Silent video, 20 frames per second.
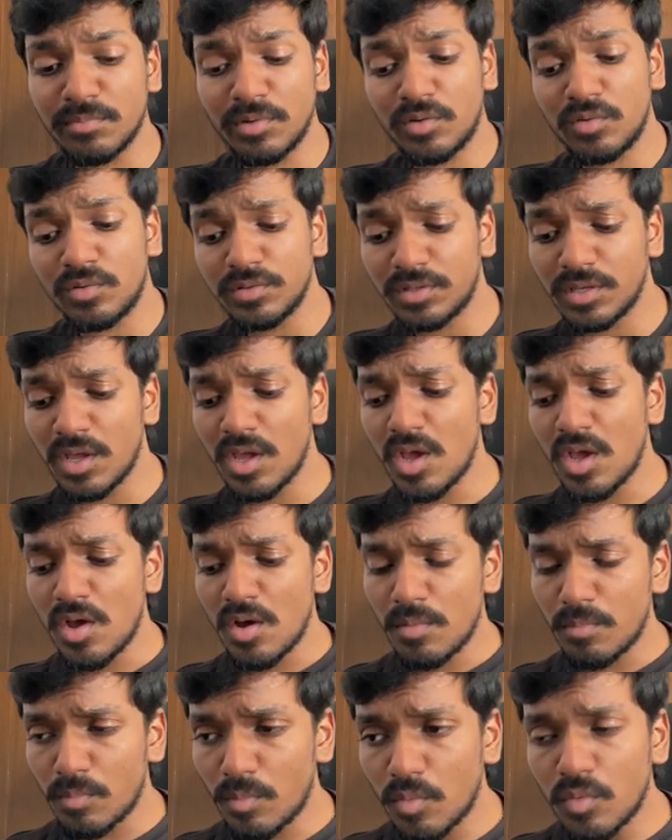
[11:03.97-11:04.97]
because
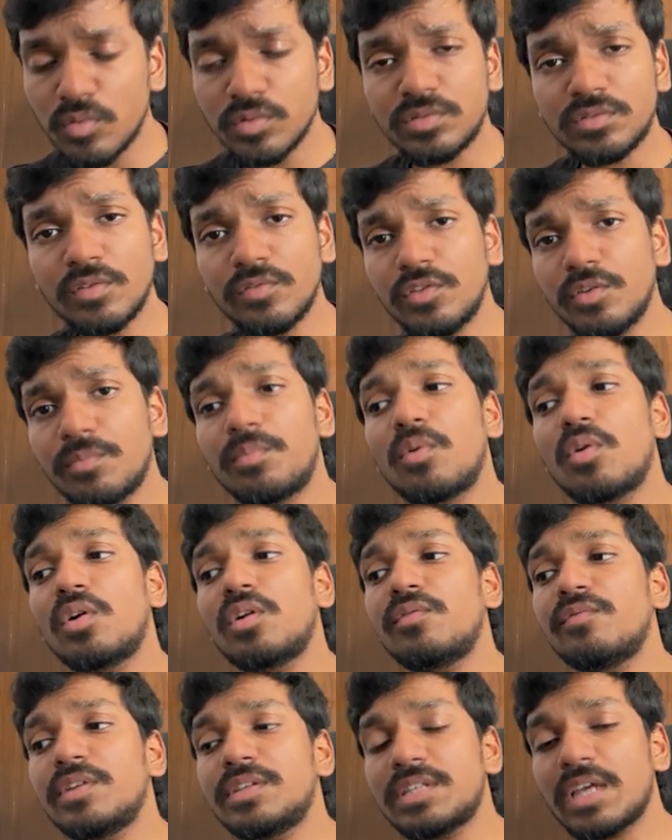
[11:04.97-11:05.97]
most of the
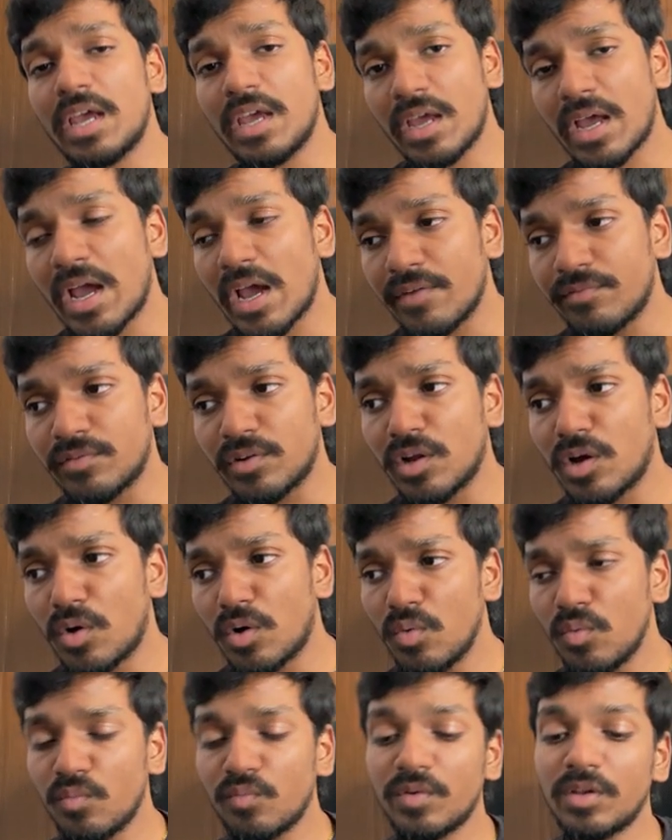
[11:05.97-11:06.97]
board which i have
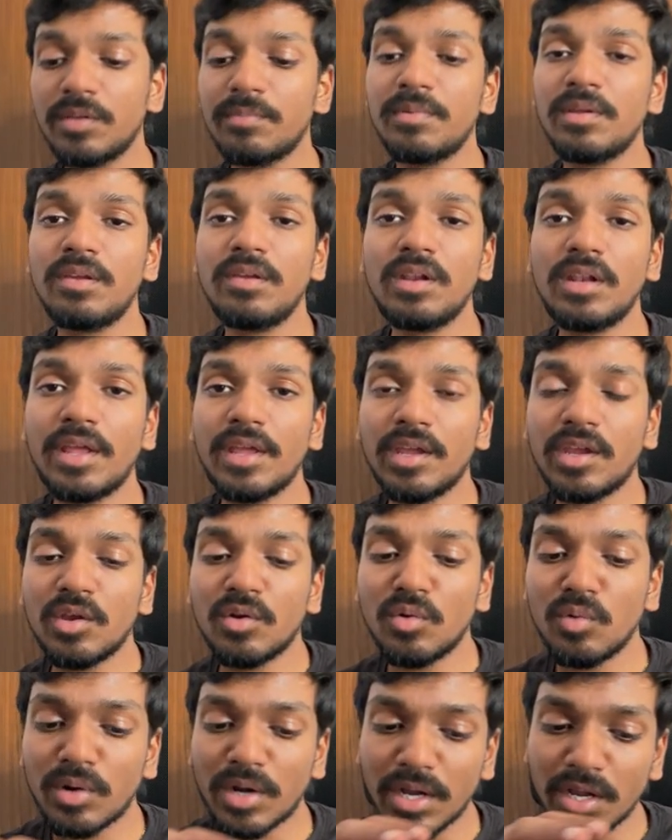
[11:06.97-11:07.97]
now will be like you
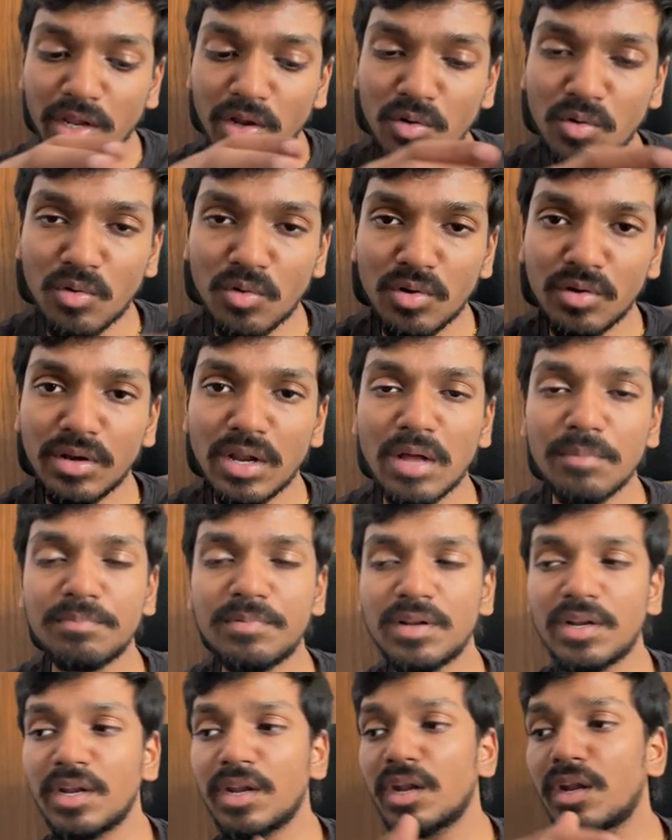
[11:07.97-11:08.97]
know running on
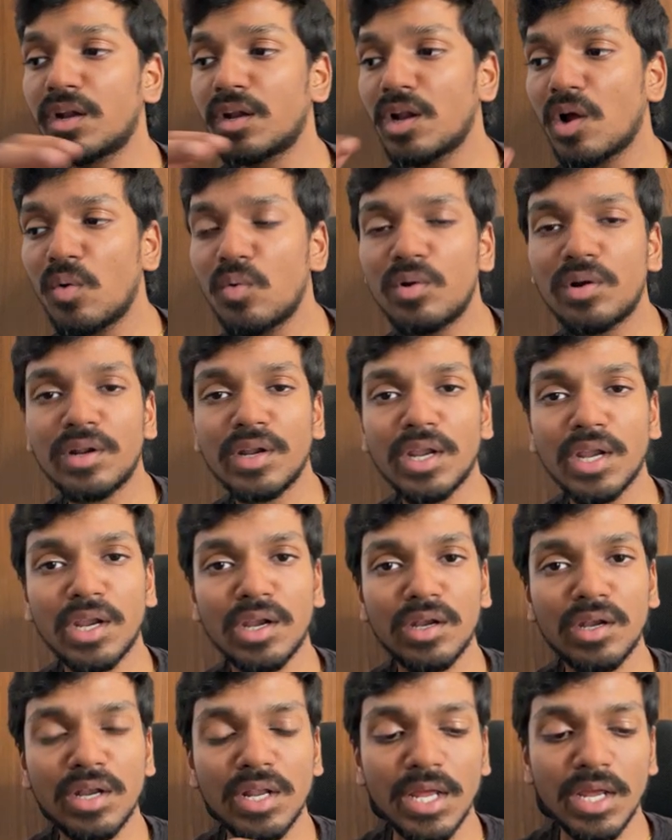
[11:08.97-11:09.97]
uptrend
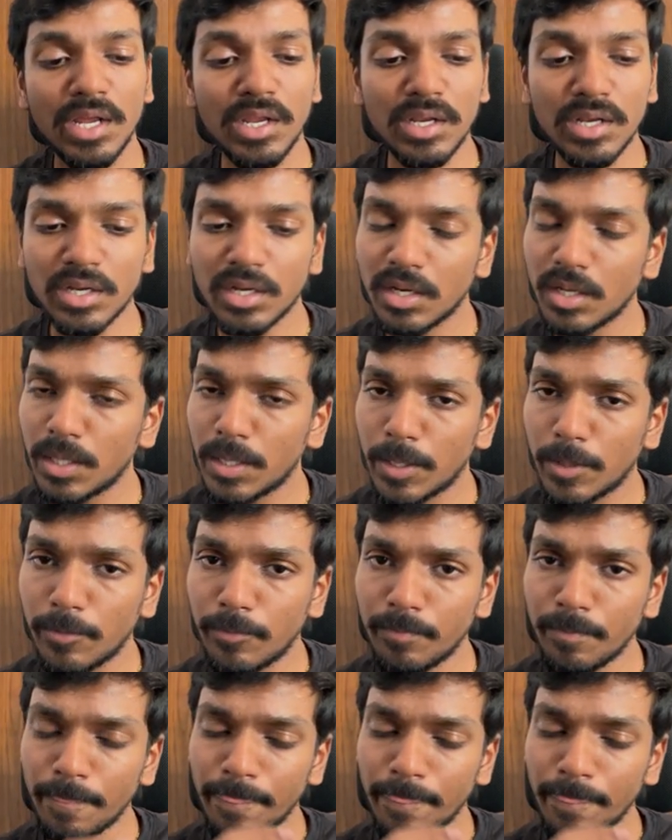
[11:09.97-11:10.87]
downtrend and uh,